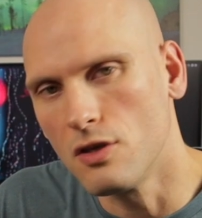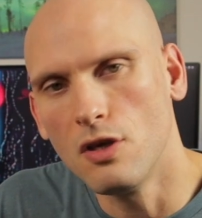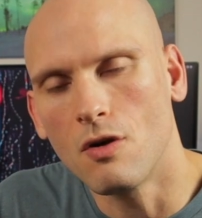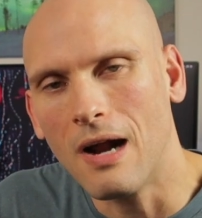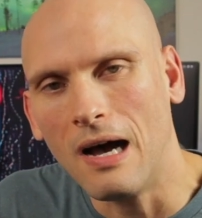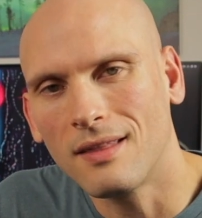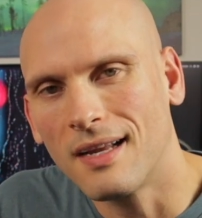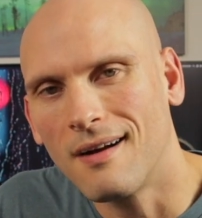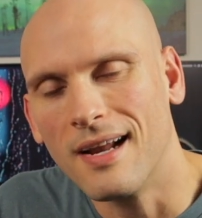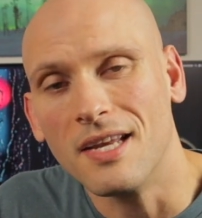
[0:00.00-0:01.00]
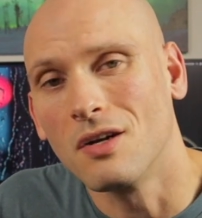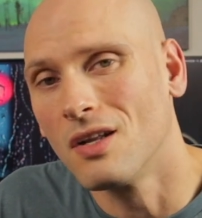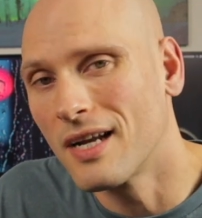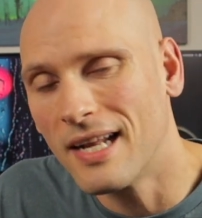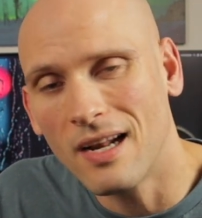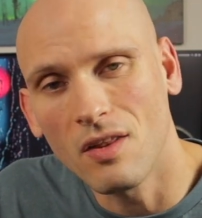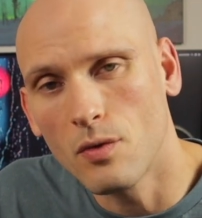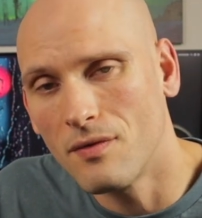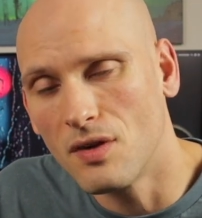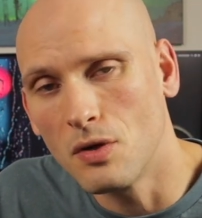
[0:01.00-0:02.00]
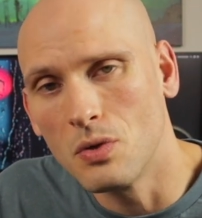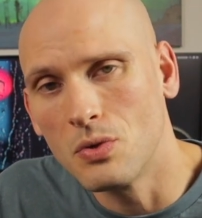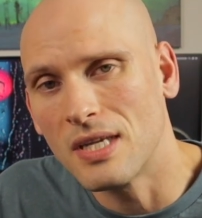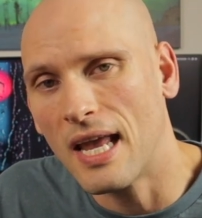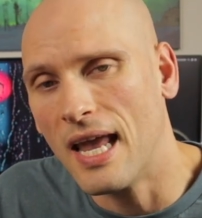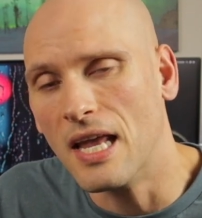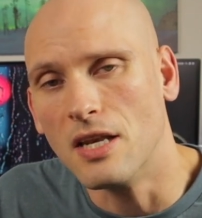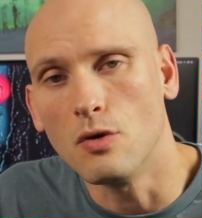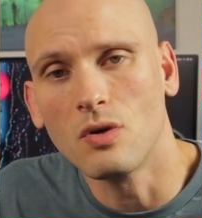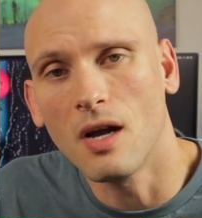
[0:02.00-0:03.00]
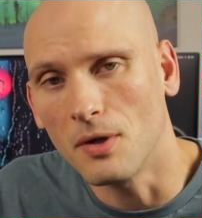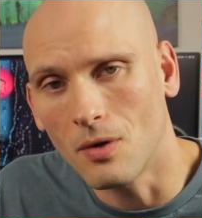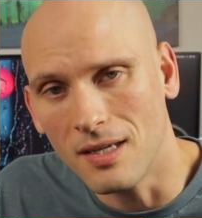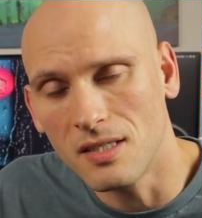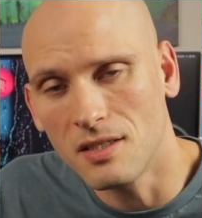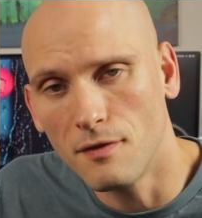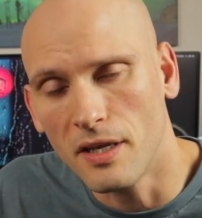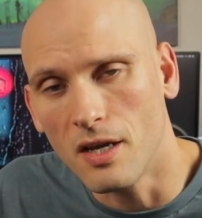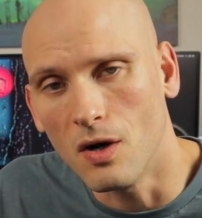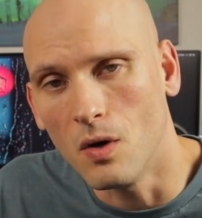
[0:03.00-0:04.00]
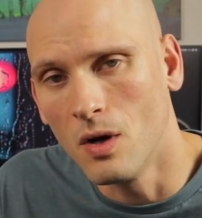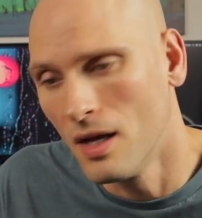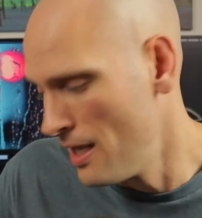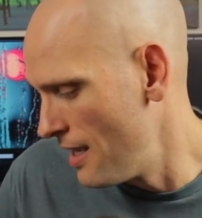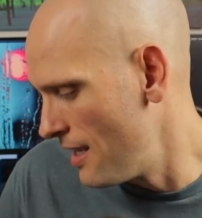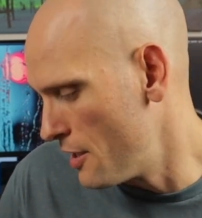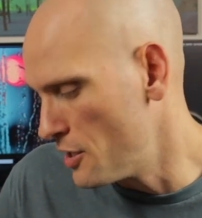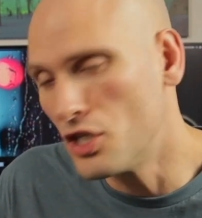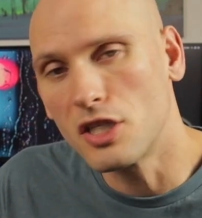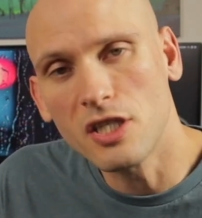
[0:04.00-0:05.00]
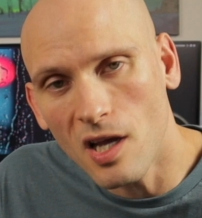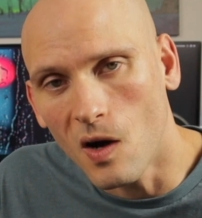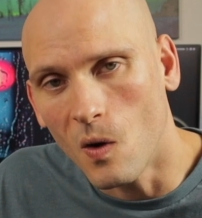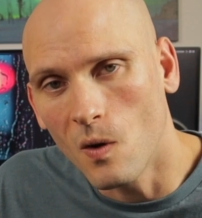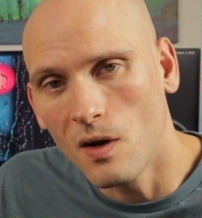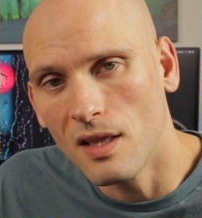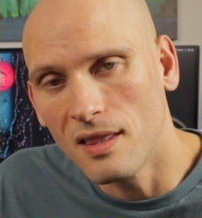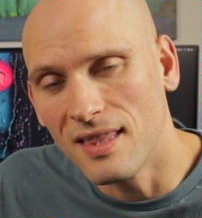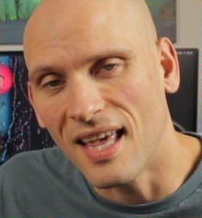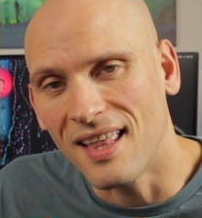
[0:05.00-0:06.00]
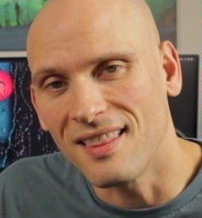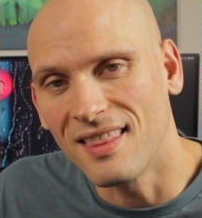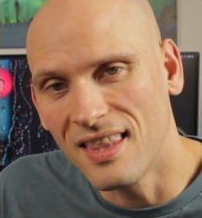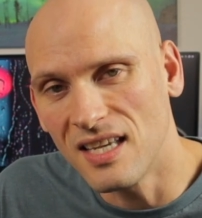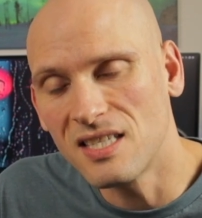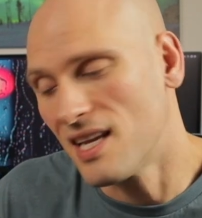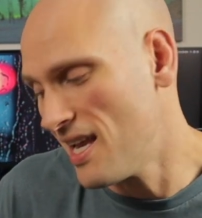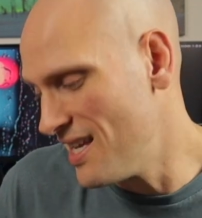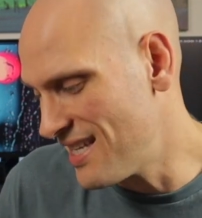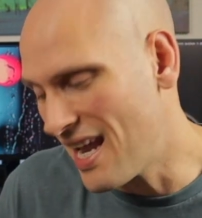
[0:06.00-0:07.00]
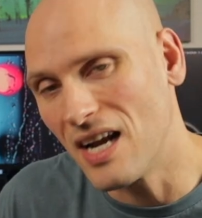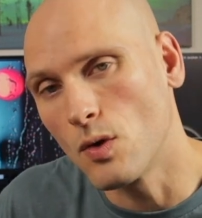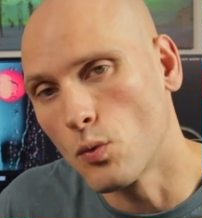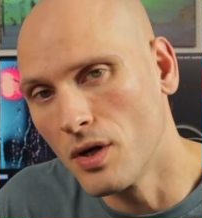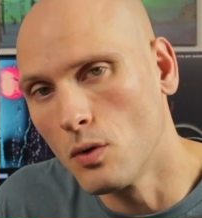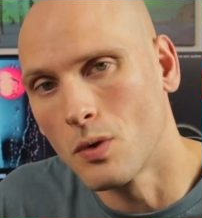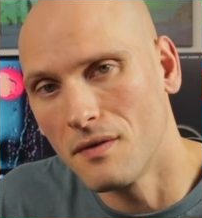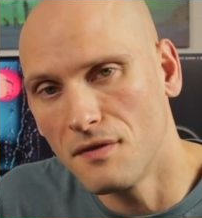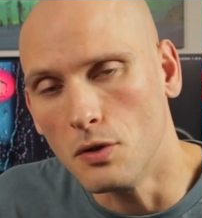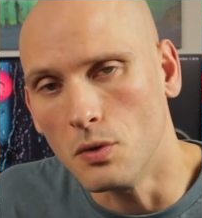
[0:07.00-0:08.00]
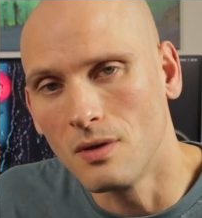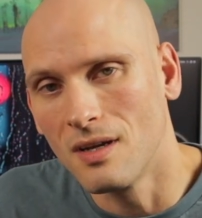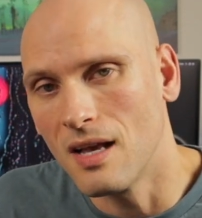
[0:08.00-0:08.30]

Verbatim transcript: you're out there and you're looking at all the reviews and you come across this video, just know that this is a real review.